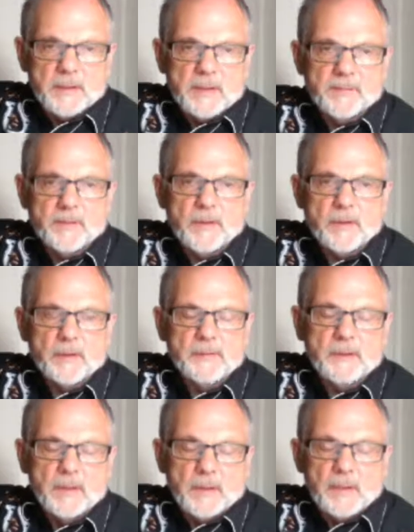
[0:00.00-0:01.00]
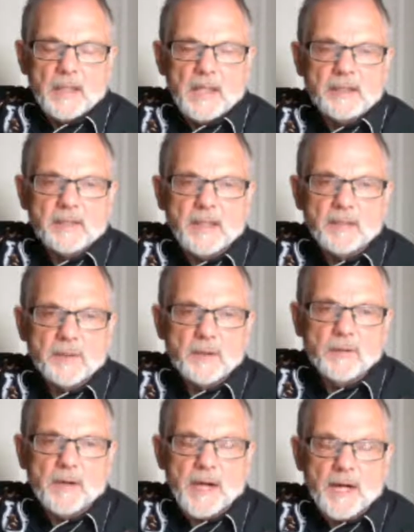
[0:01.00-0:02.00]
difficult. As someone
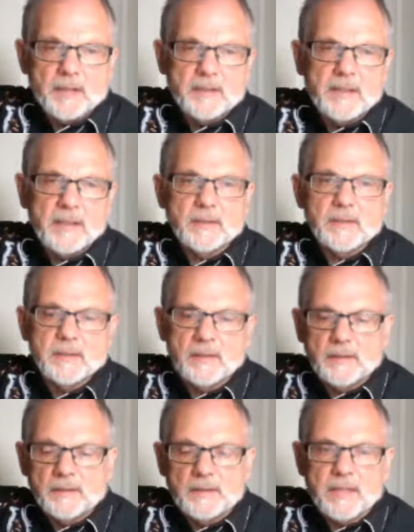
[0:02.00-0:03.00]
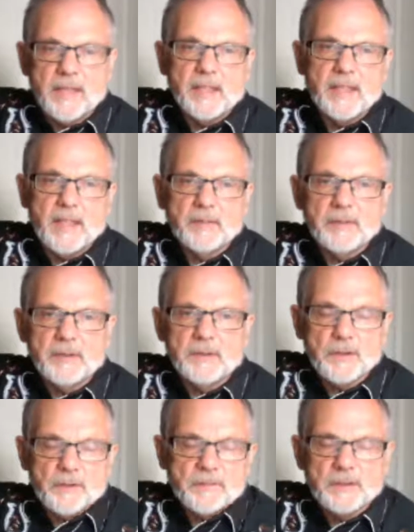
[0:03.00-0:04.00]
who accessed psychiatric
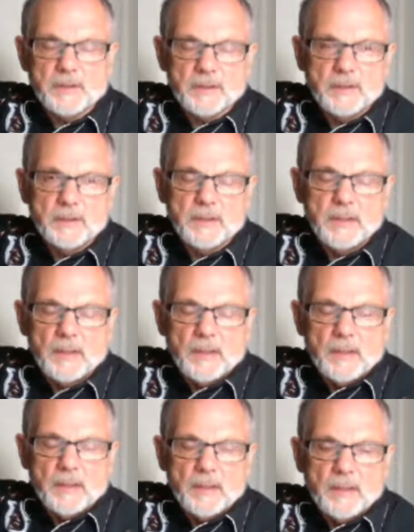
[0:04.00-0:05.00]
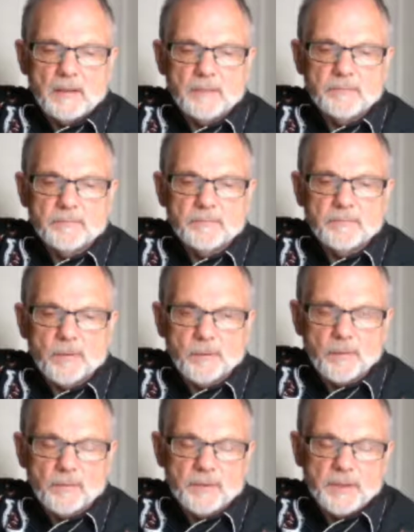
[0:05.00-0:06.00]
services for
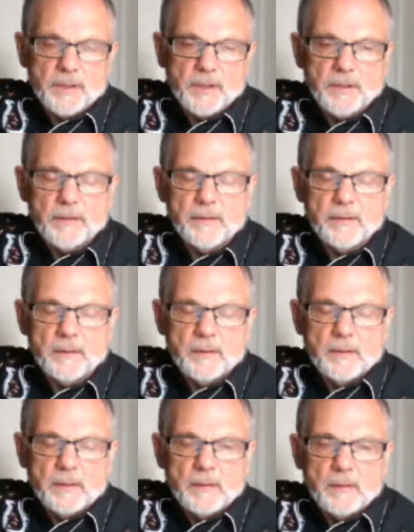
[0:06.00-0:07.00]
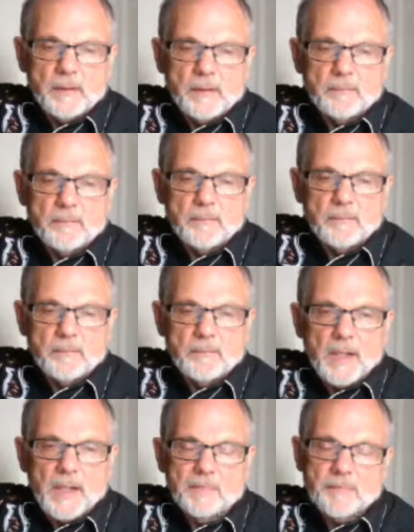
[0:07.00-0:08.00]
over a year,
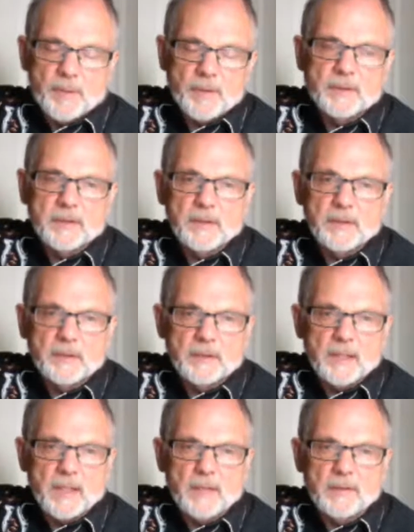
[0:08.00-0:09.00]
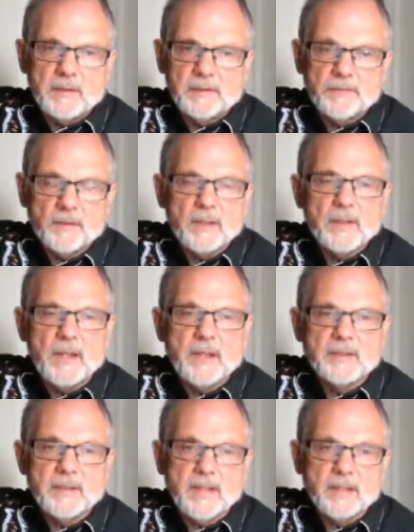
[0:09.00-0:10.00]
my personal desire is for a
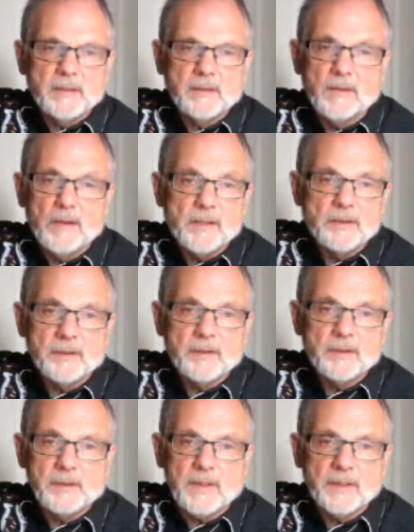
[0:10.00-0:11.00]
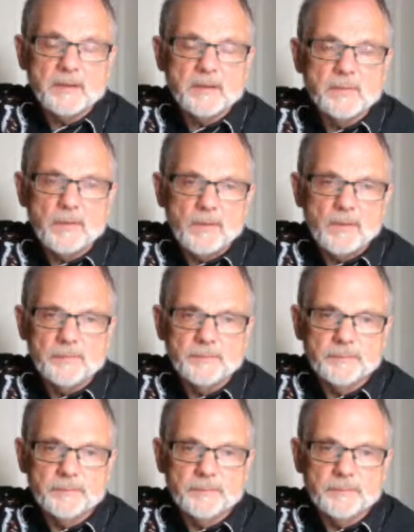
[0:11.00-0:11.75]
class action lawsuit against them all.